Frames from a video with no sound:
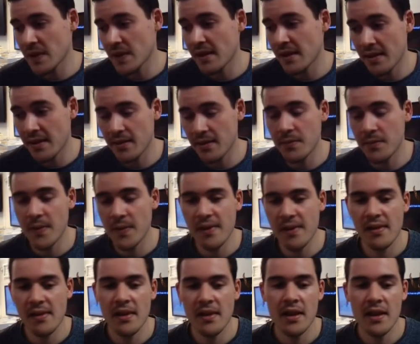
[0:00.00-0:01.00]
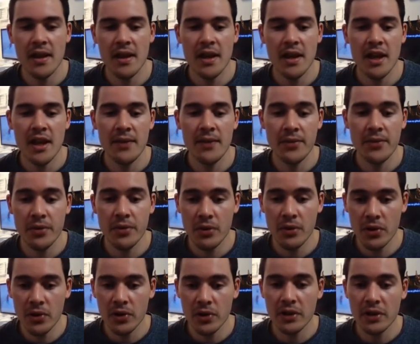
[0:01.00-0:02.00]
systems. If you
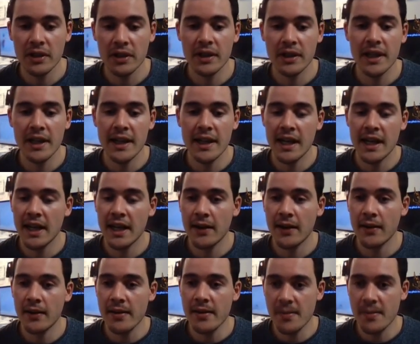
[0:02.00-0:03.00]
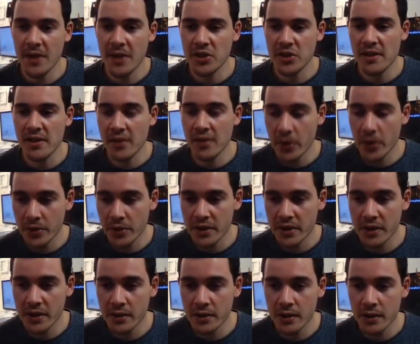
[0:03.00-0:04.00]
look at how Smash is
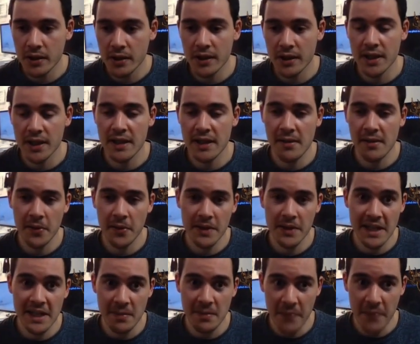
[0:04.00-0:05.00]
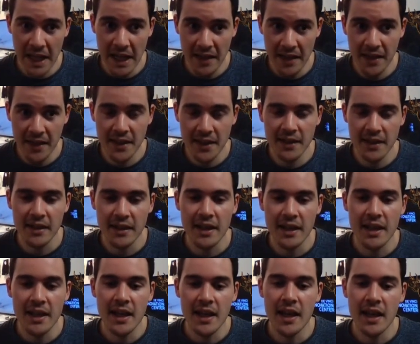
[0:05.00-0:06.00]
coded, it is coded in Python,
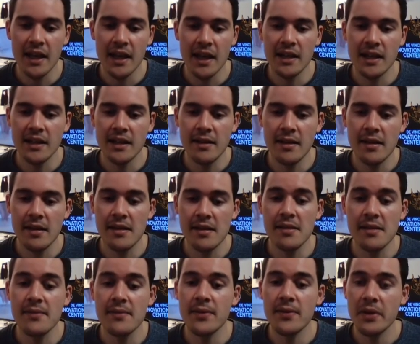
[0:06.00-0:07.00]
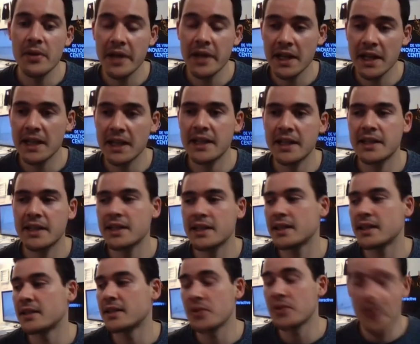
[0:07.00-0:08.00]
and it is very clear
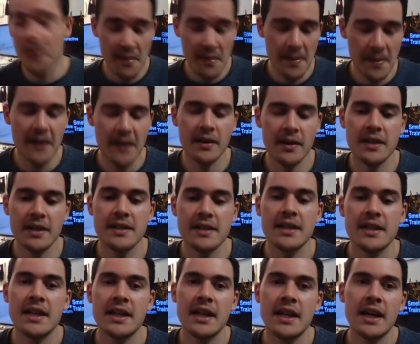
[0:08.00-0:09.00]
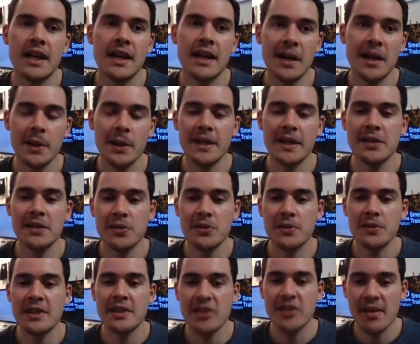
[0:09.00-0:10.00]
and transparent how they do
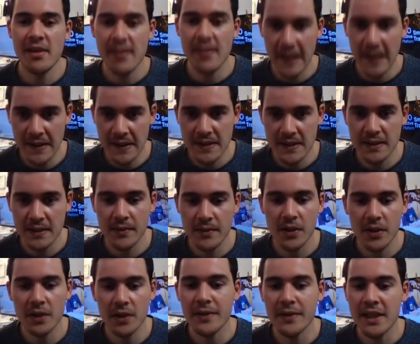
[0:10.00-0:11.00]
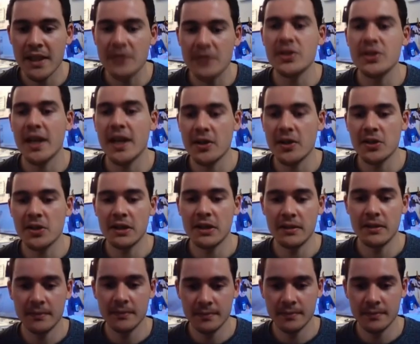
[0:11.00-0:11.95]
each state of each action.